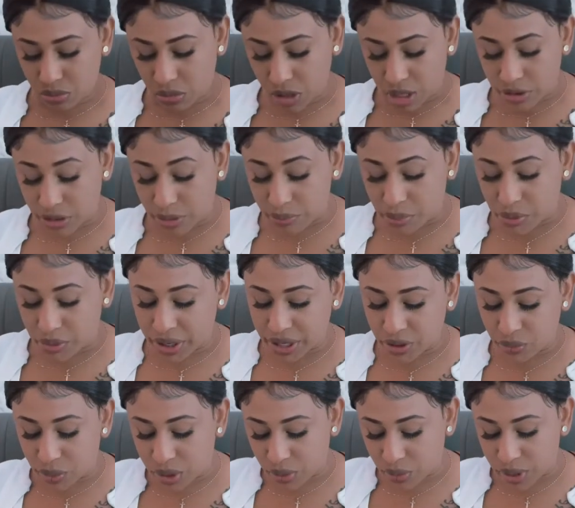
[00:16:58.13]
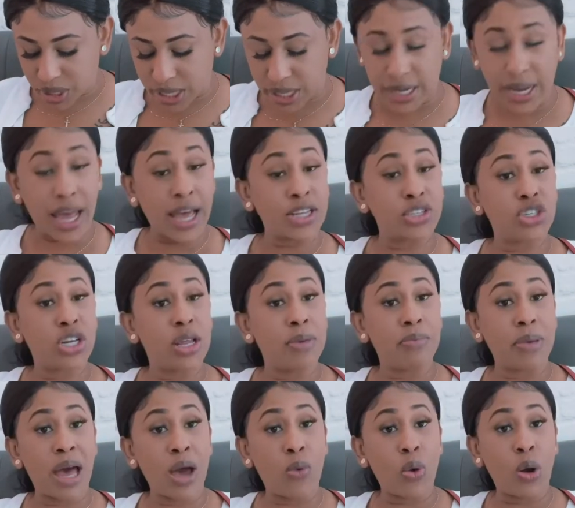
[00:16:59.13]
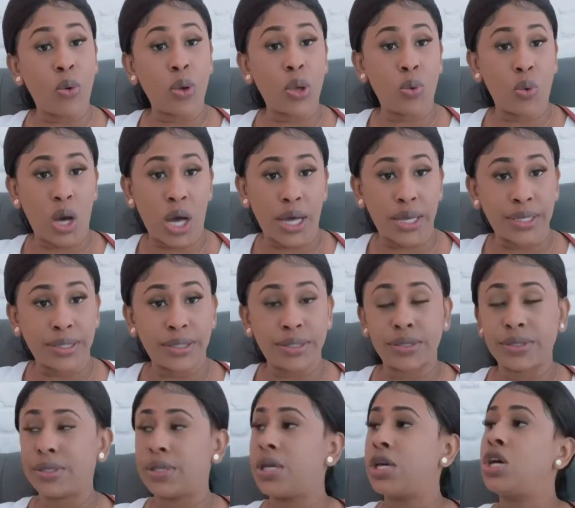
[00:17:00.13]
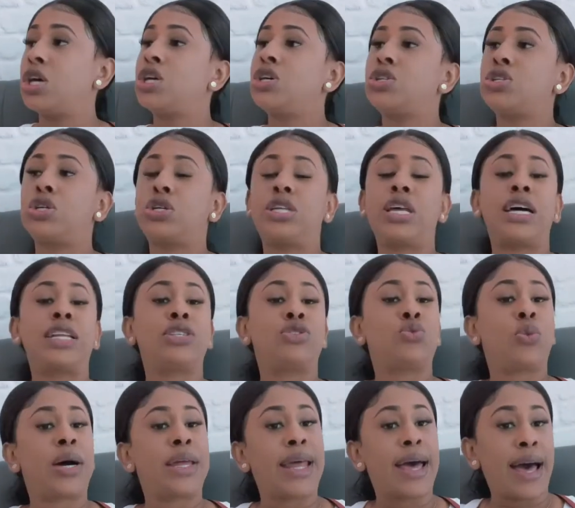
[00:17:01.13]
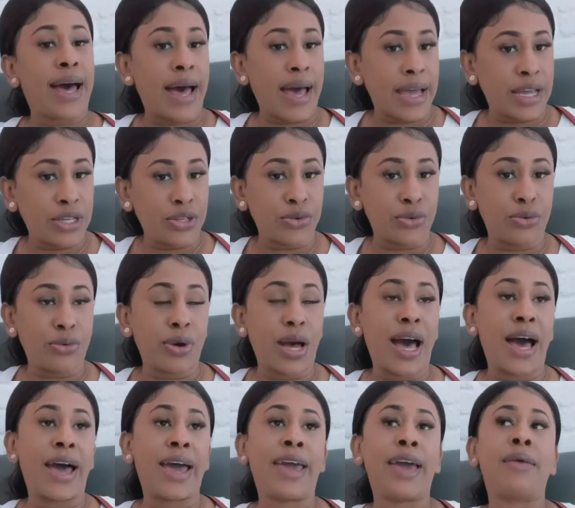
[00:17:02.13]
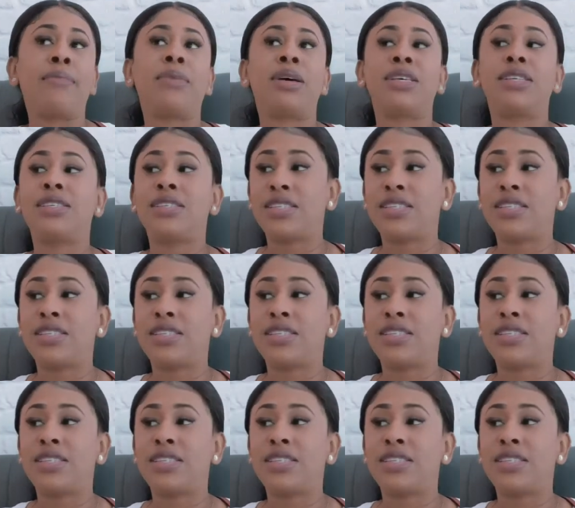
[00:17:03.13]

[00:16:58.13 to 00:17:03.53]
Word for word: the point where we can actually buy what we want. So that's what I do. I am a